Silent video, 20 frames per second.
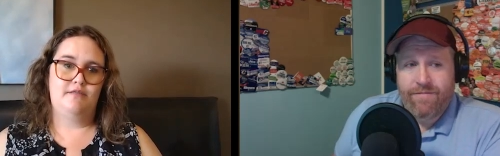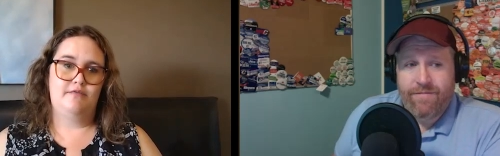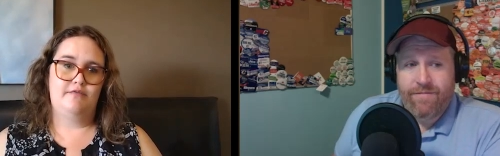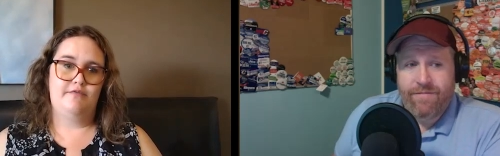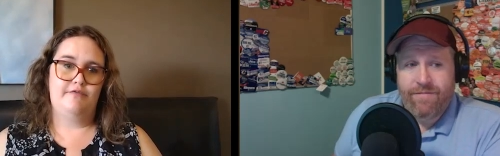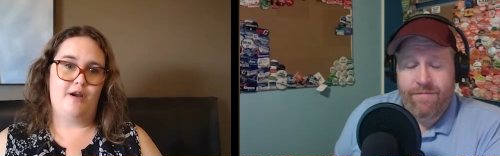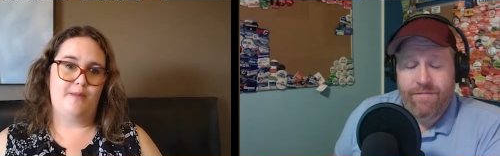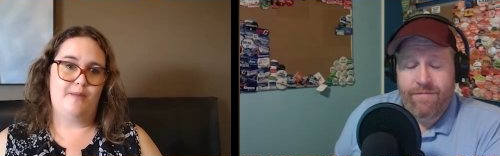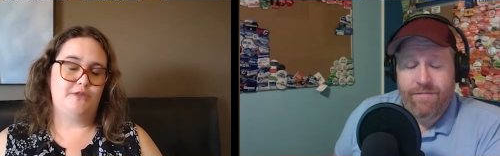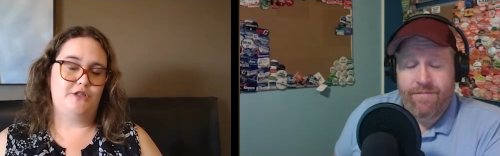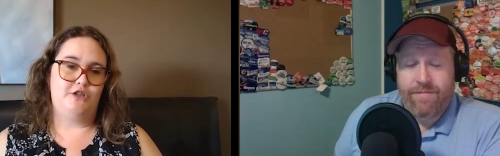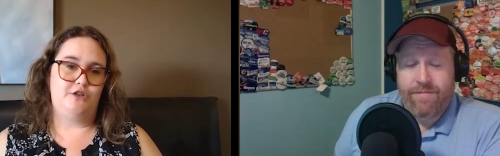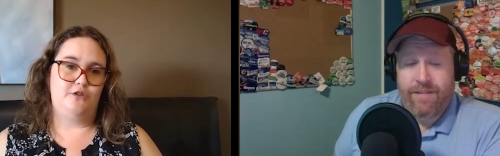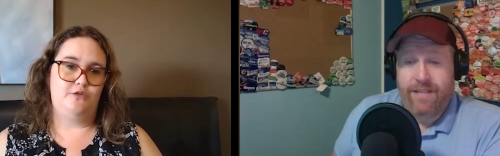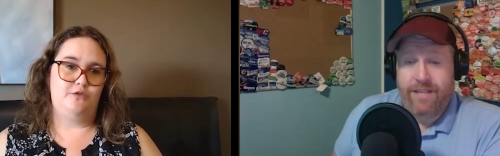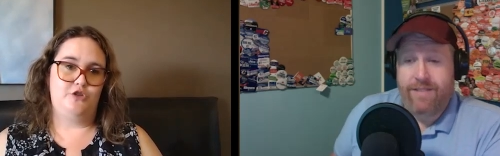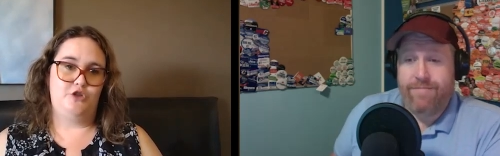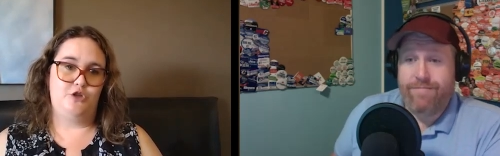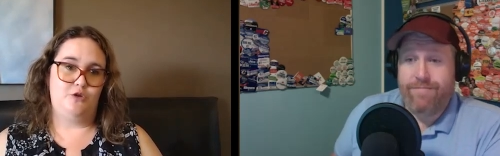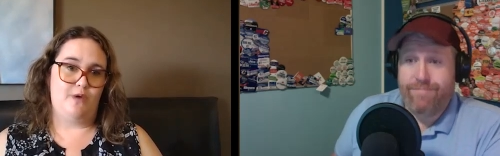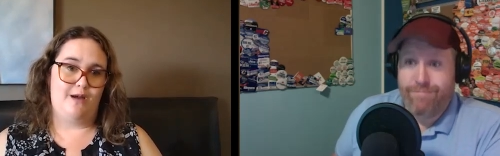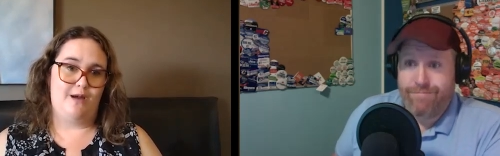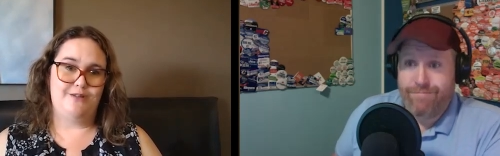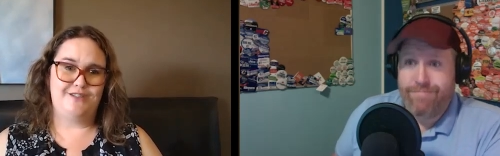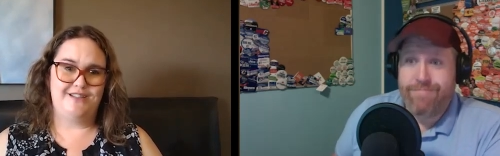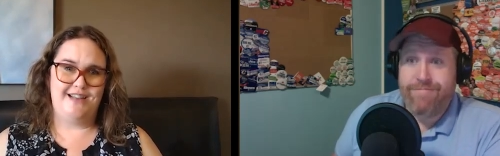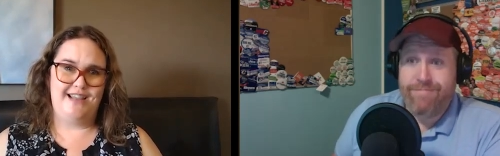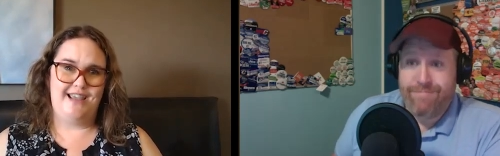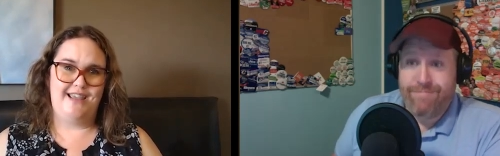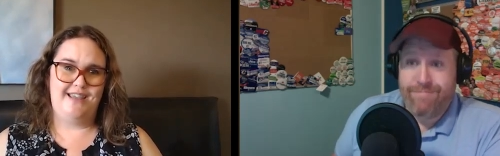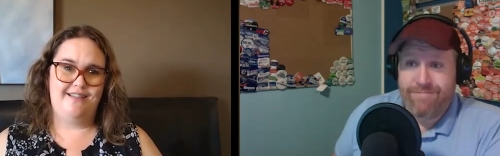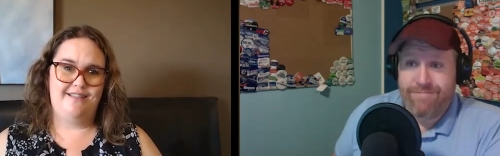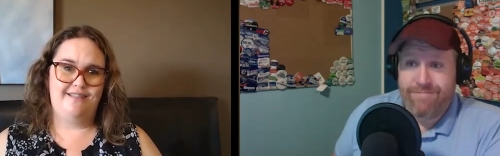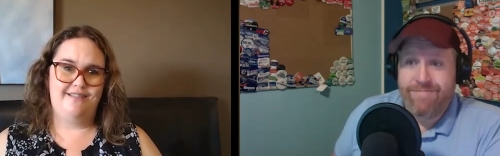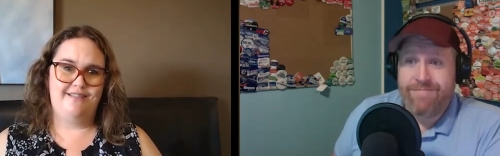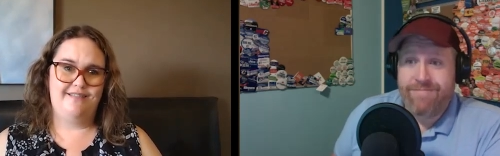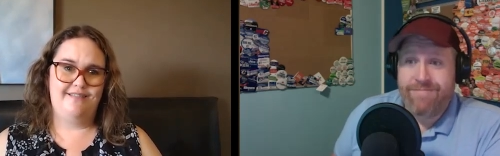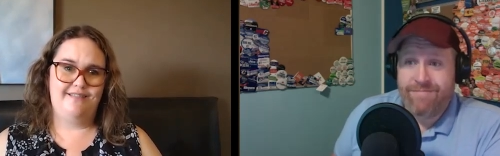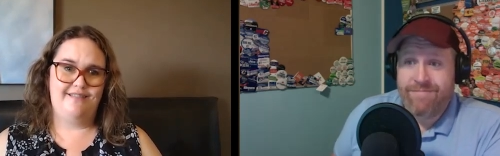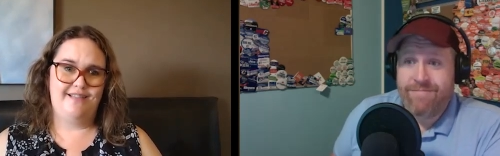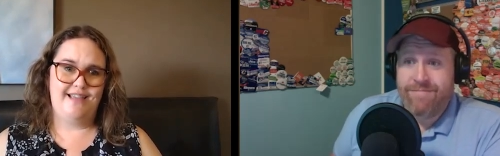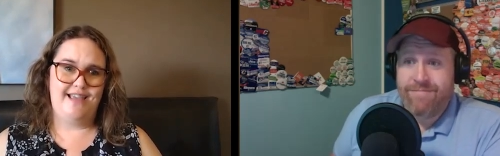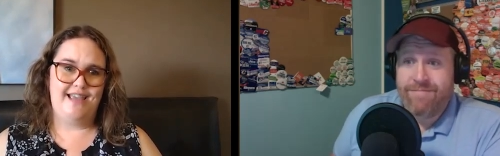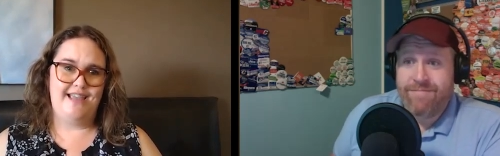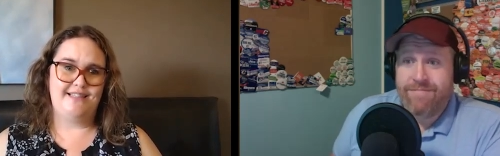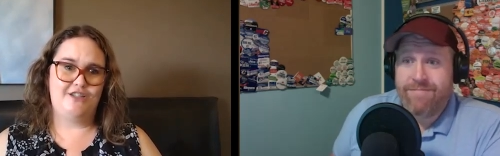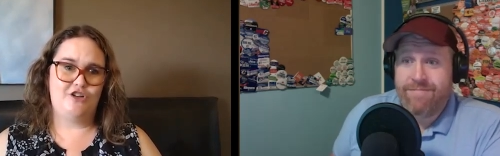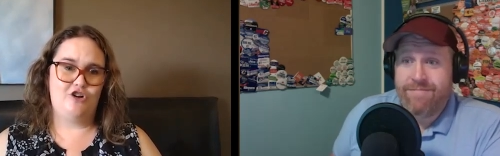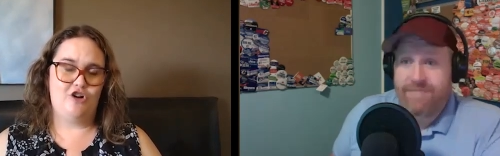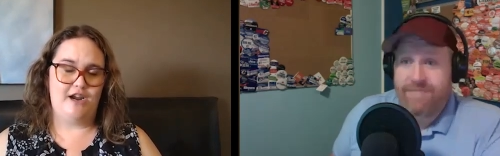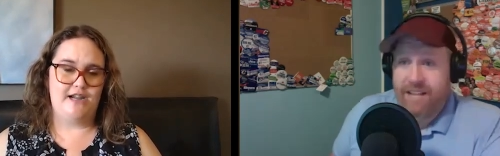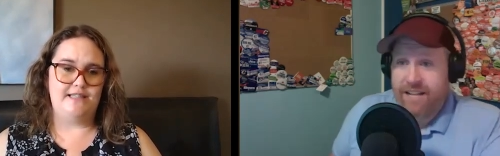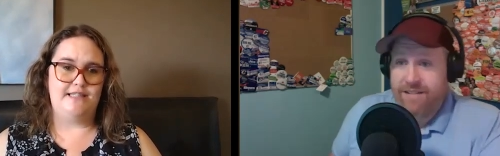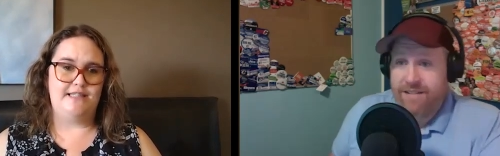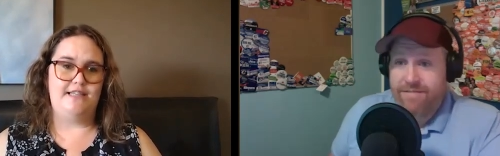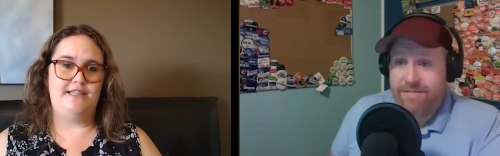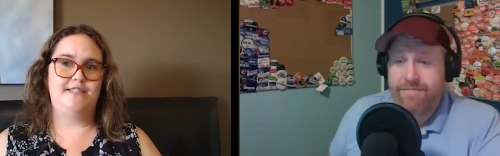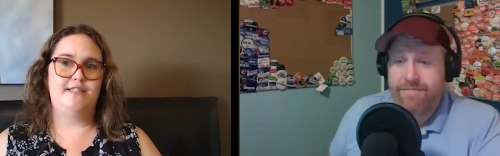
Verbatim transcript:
Speaker 1: for up to two hours a day. It's crazy.